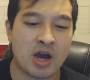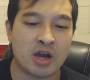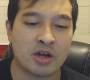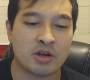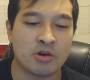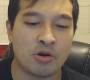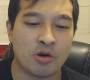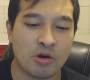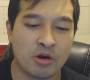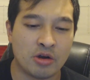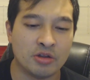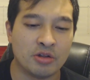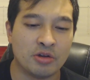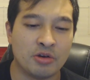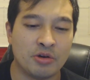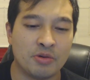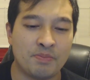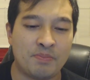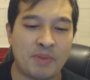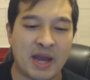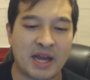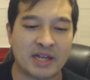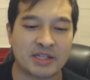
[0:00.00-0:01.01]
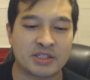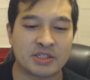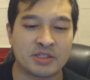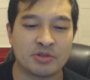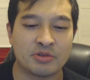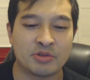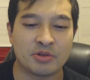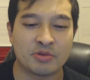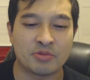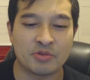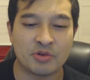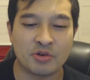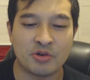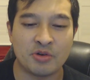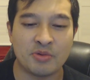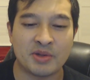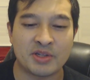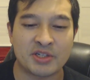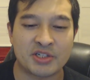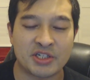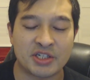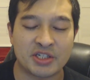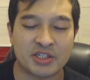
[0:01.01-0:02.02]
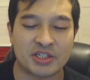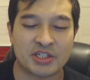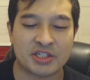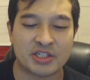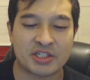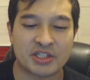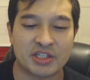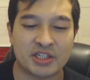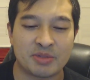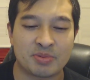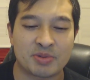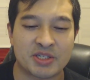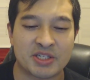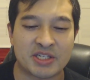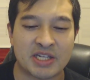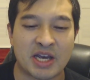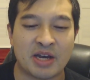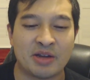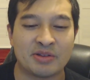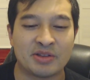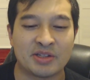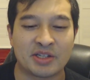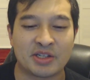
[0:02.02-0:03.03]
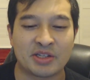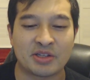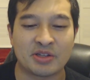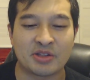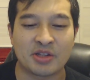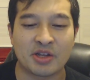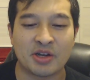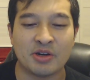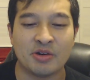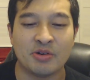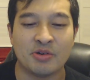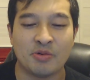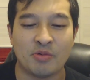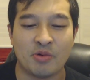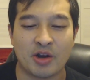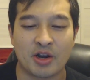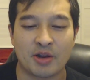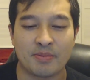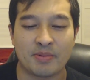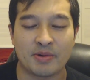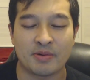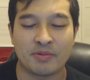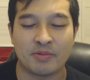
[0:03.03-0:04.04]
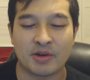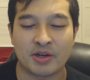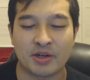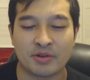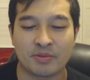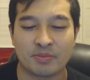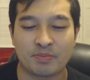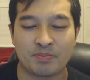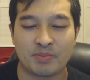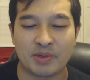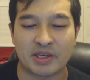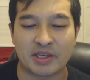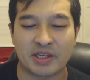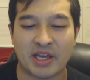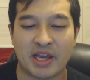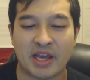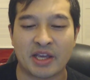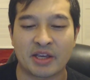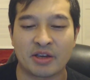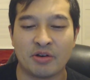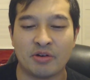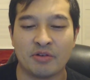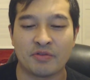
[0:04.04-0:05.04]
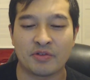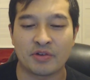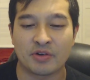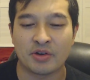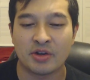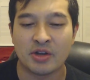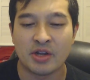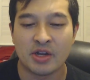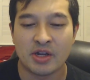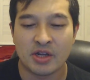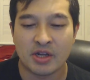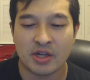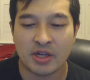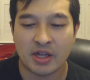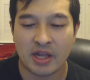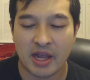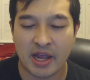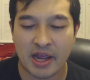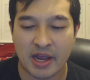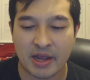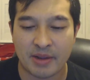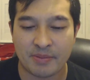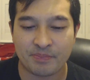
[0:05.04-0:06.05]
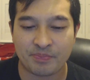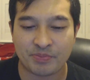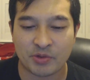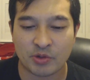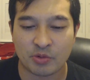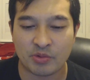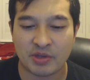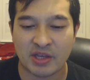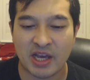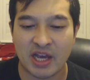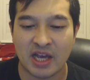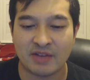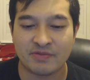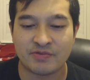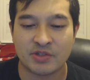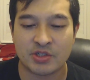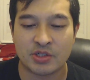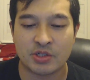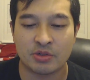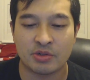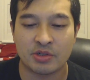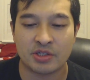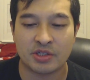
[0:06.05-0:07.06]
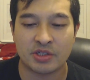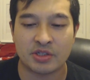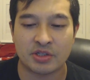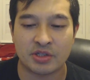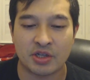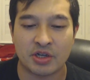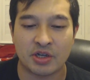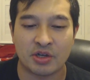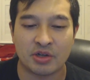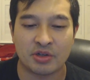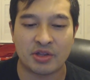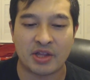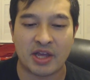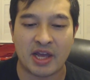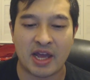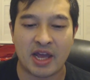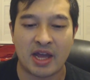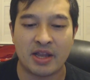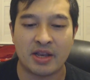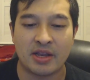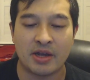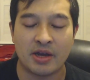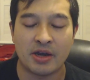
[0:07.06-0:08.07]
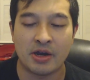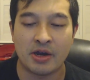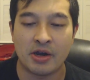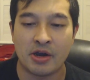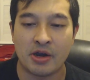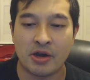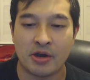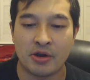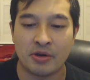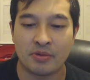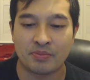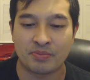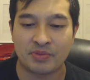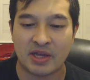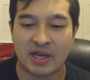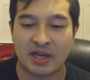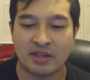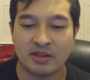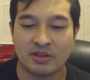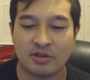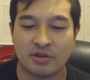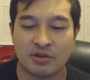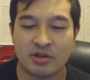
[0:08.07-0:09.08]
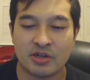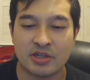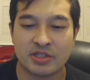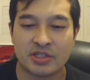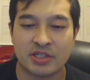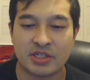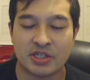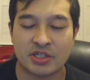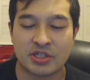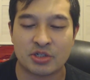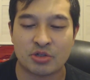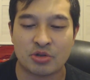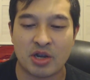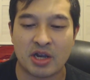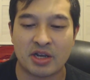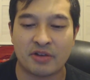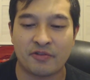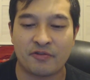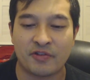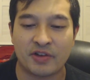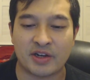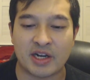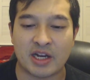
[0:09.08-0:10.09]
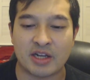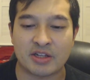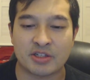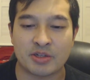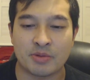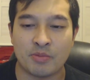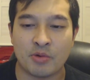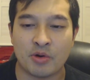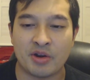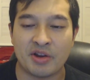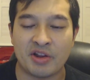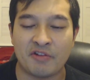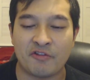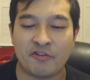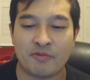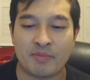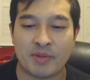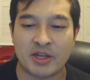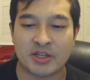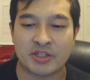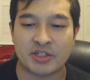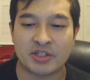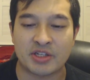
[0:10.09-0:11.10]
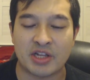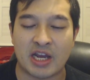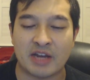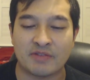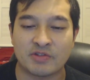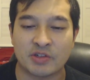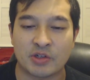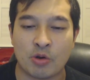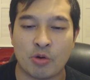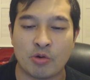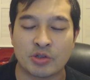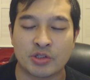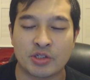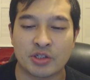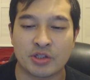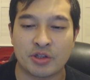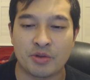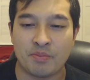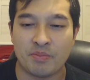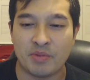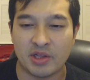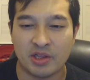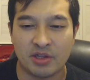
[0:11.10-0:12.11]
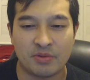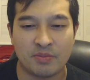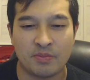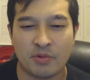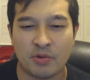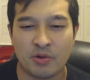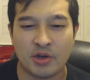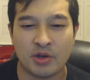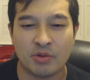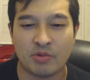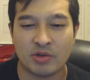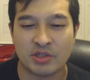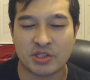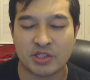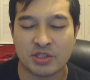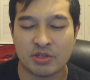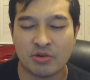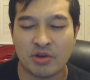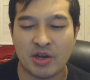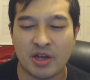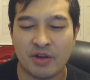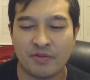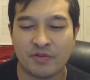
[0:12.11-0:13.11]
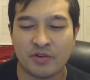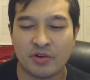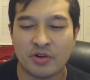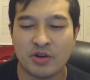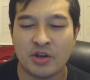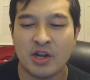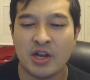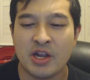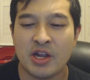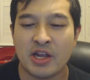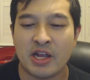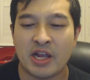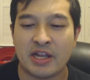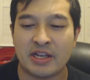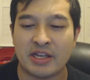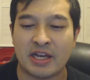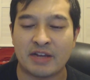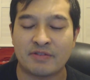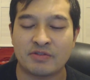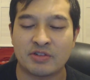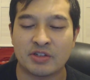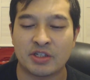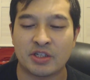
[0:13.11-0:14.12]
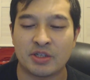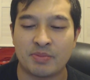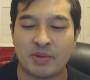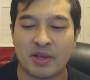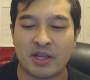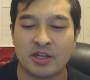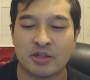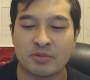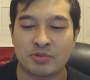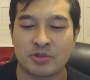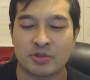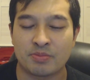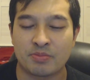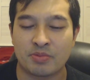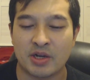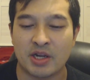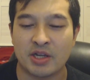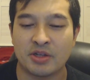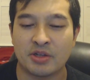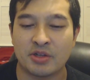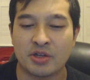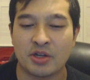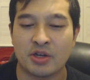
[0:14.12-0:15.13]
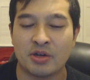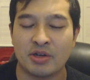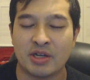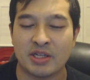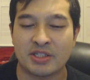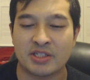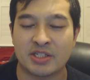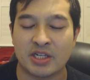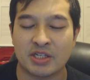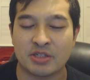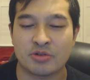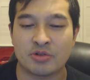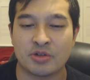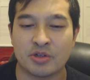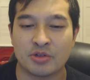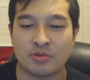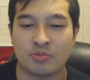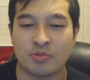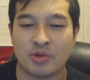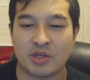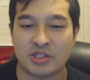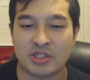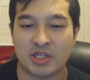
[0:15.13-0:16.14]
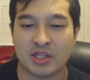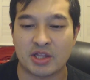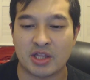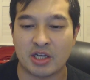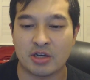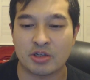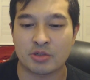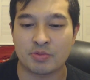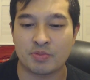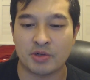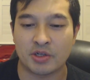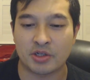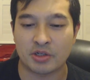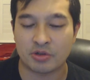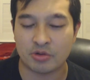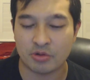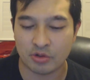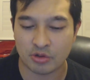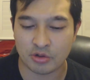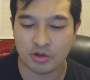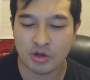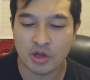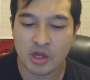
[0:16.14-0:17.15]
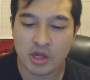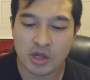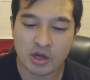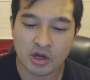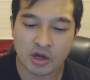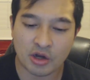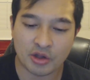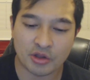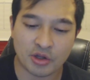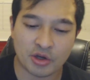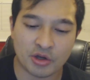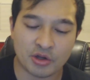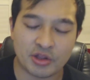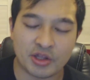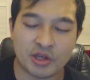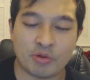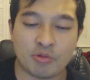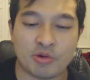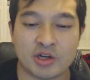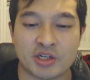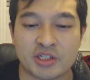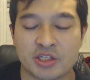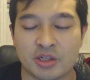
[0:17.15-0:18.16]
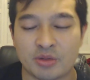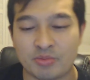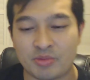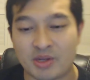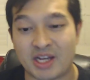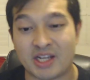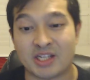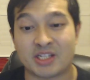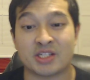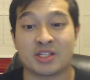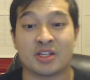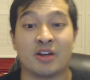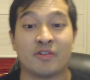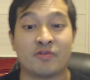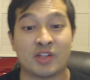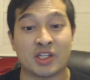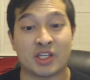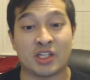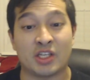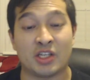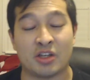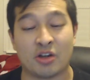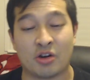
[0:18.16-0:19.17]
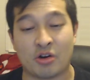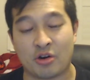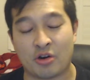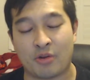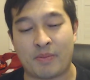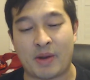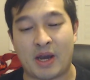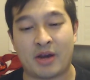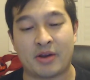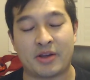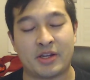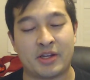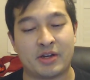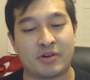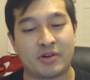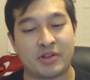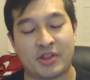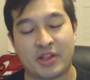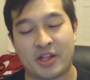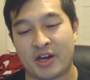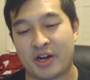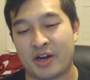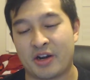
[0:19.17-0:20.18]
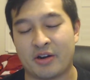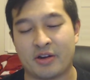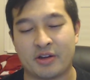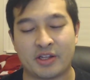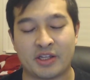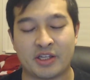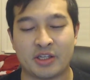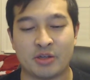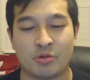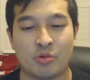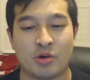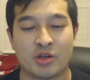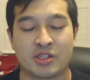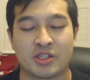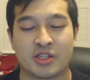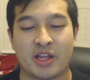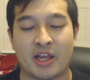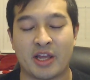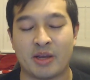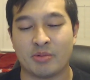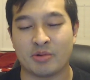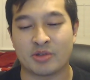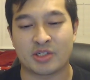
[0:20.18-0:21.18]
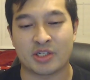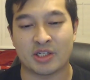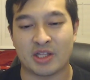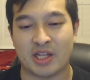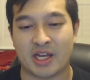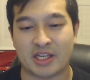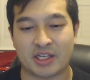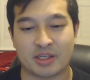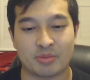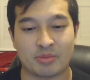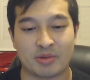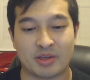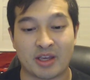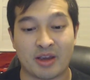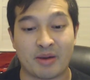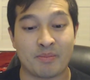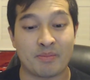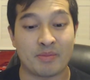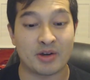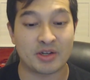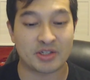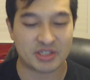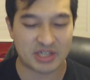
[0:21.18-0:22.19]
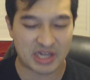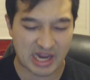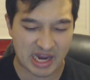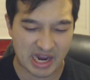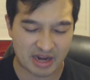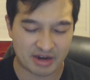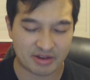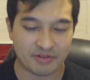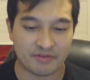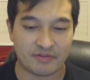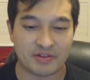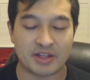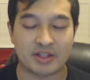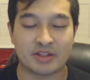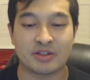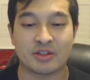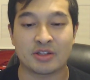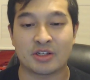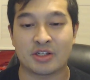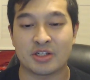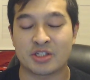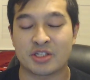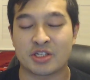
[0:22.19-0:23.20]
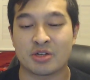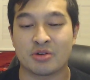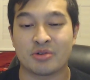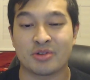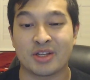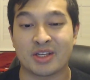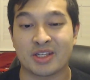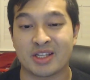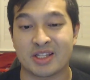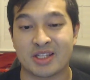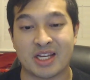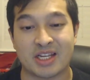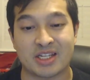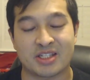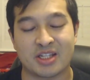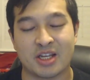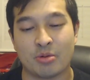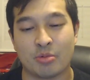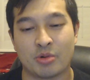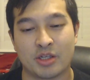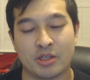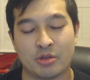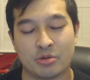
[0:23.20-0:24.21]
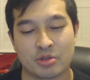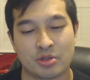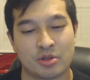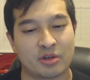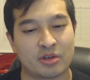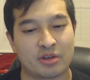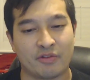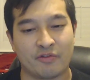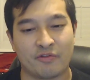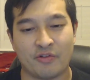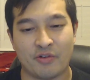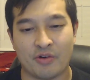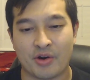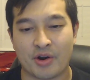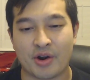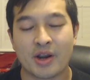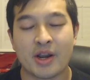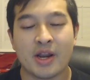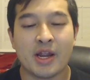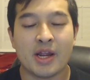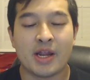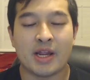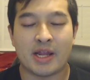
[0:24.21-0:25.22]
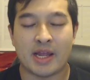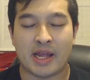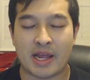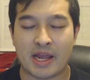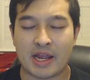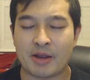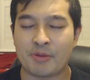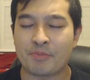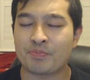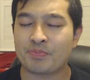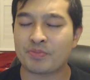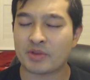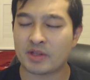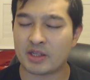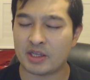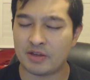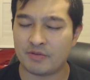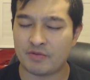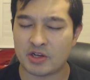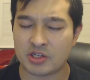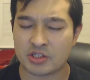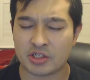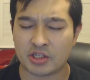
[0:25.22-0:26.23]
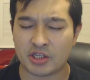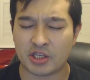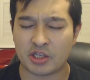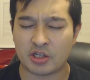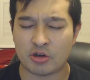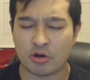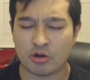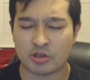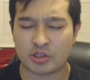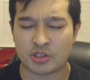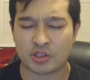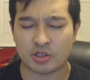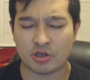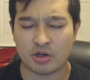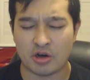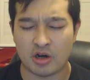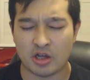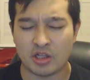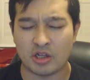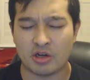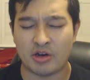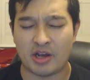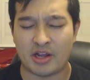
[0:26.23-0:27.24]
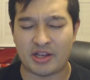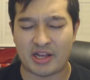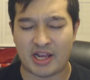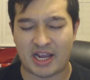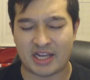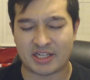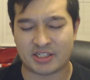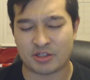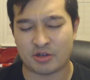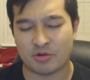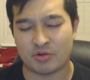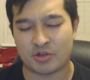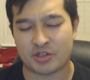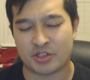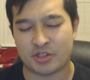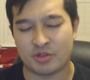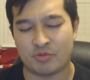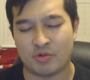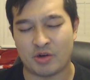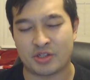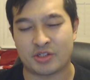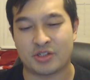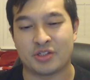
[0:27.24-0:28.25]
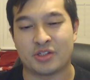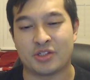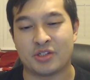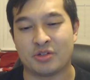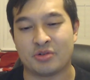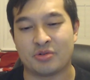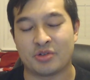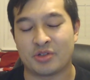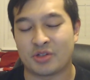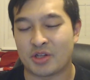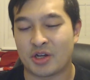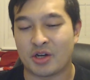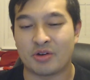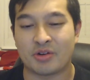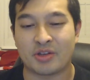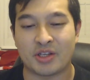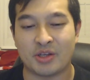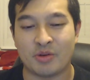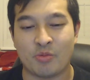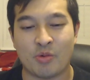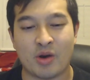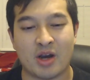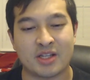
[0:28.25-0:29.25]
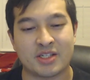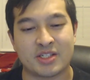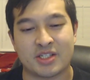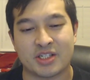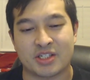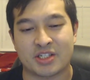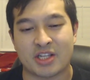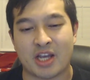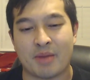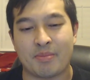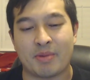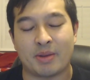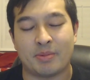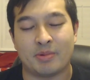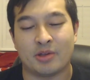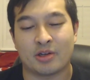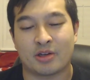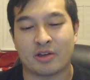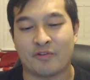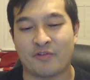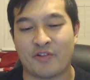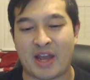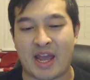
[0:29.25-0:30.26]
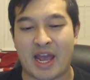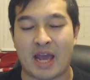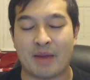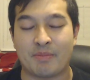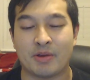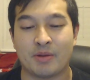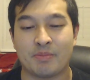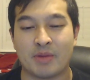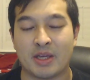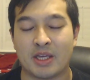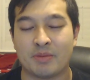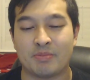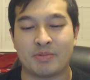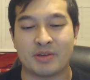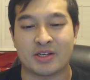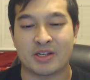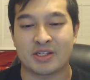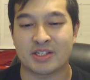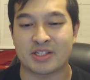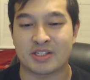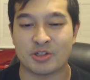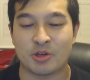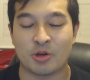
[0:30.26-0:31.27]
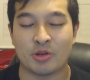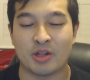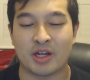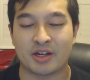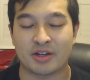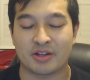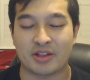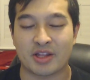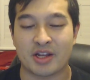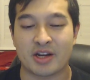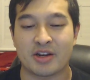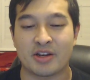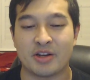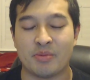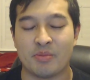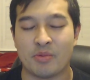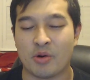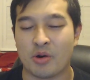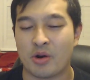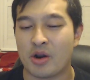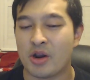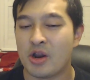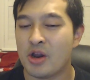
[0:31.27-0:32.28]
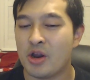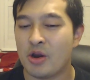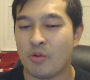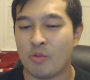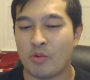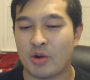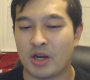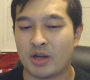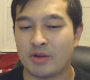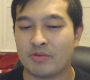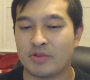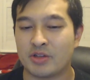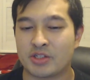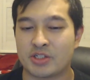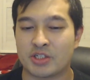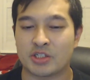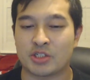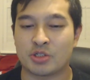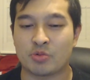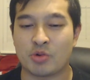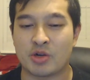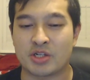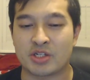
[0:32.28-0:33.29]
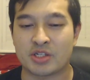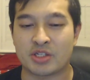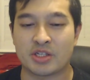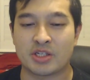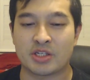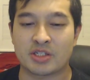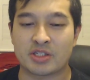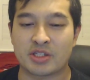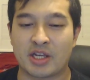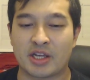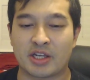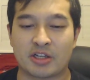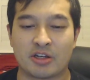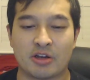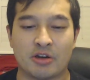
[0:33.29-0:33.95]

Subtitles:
Holo back to the room and she sleeps soundly, you know? What a big hangover. And we have to it, you know, that that Lawrence is trying to figure out some more information after going to the Miller boy whatsoever. And after he made him some bread, you know, etc., which I thought was pretty cool. Although there were some nice stuff that he heard about here and there, he wasn't able to, like, get much out of it, considering that that's not what he was looking for. And eventually, he goes to Holo and asks her what she wants to do, you know? He wants to stop maybe looking for Abby May because it's no longer there anymore. Whatever the situation is, like,